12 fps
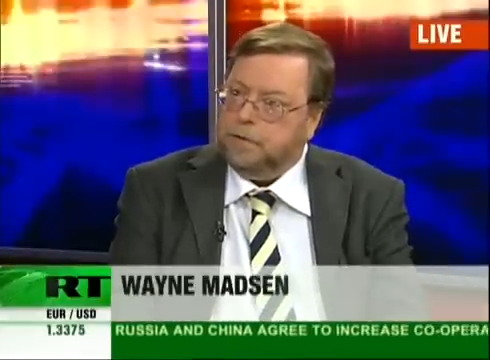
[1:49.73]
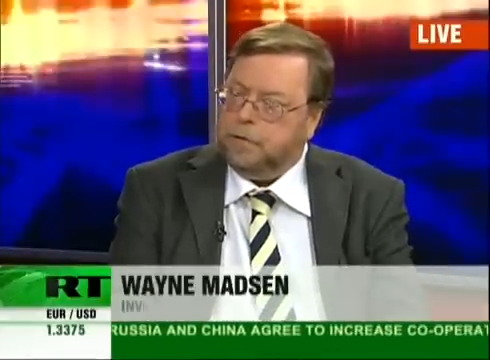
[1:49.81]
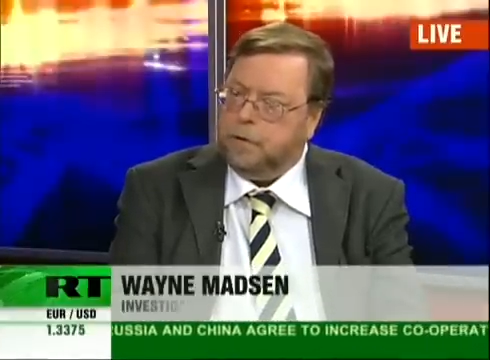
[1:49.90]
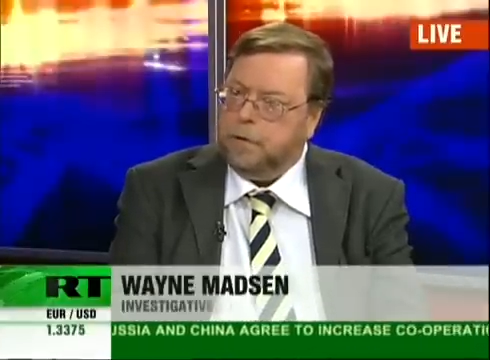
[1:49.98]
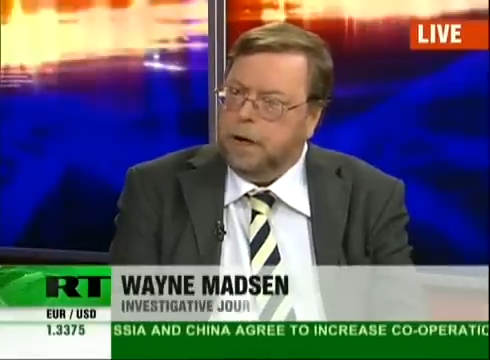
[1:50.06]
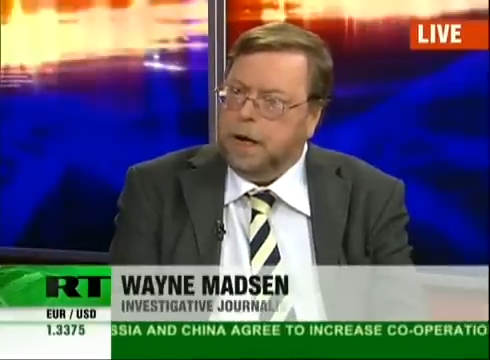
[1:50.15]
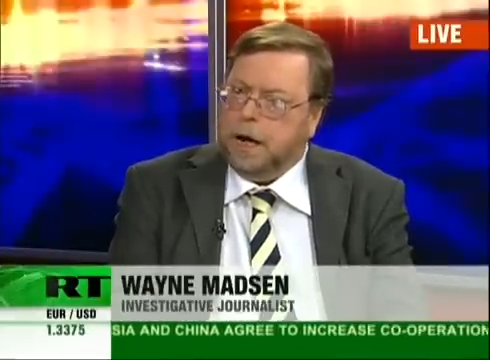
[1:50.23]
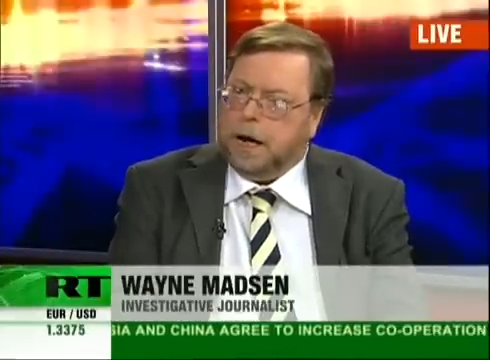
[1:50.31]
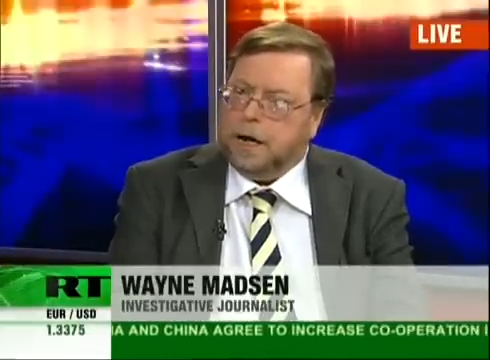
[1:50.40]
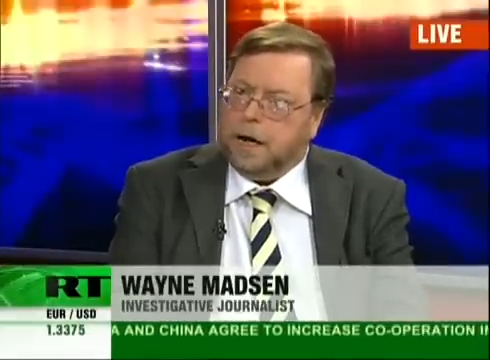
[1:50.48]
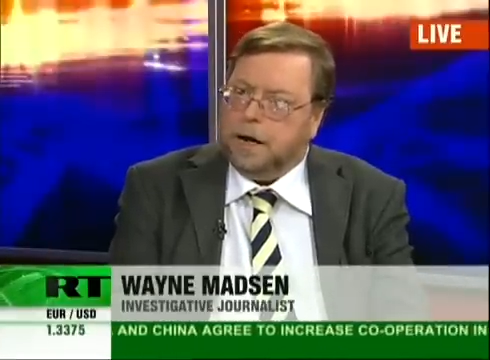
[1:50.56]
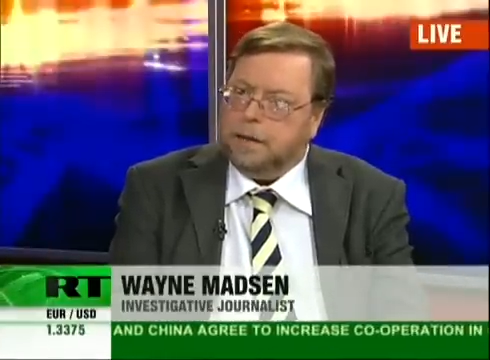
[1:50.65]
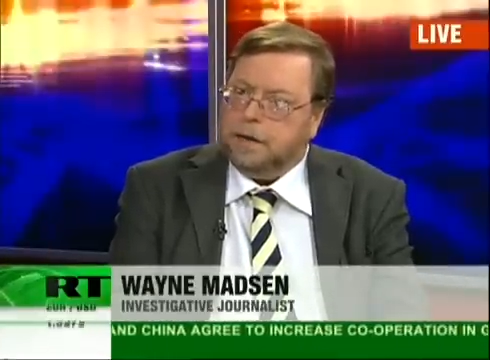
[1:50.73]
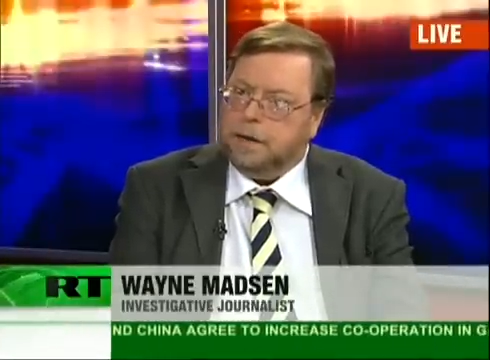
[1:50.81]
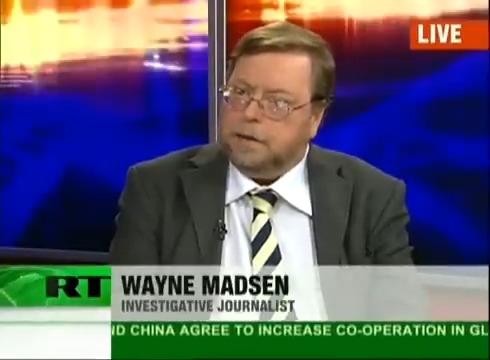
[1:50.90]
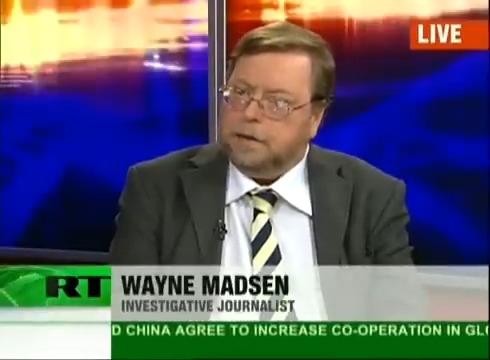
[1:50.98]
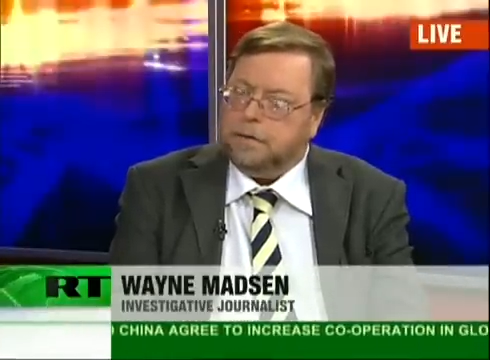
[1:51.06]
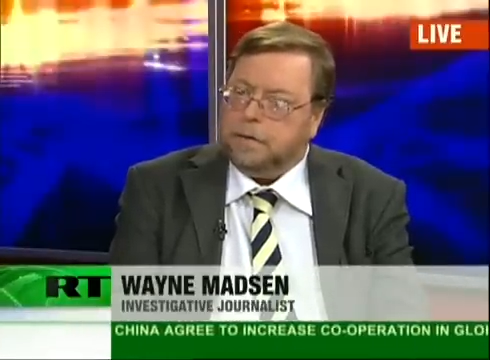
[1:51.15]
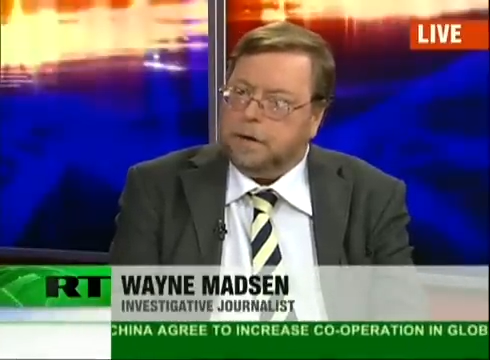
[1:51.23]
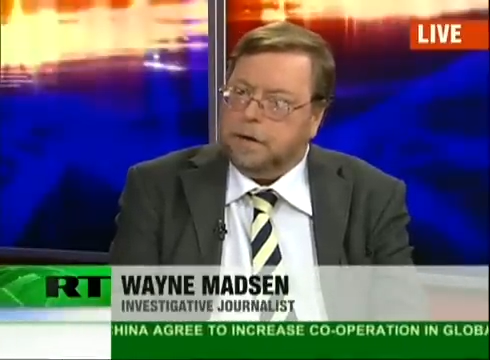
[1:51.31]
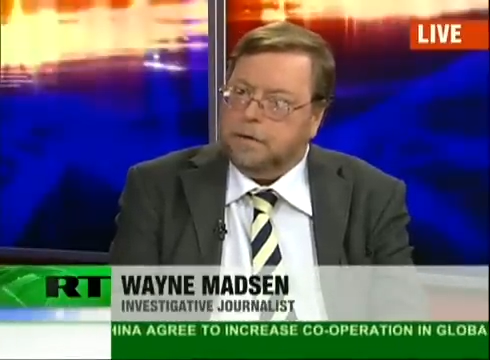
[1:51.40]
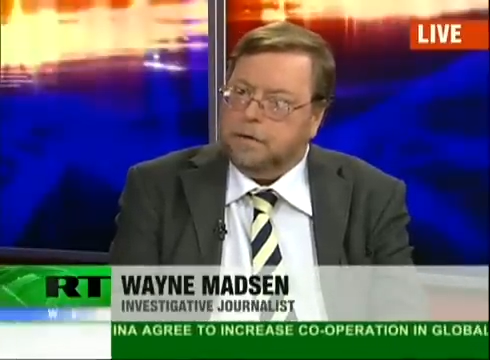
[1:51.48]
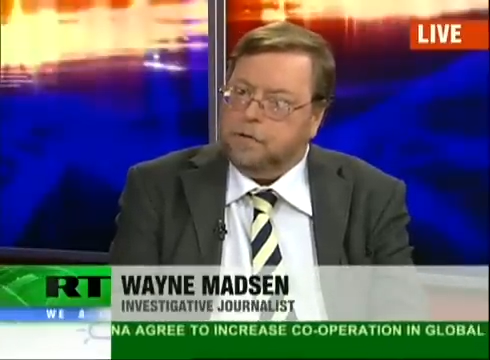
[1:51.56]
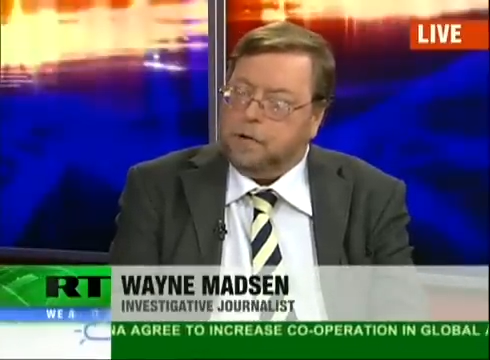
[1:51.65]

So I think that the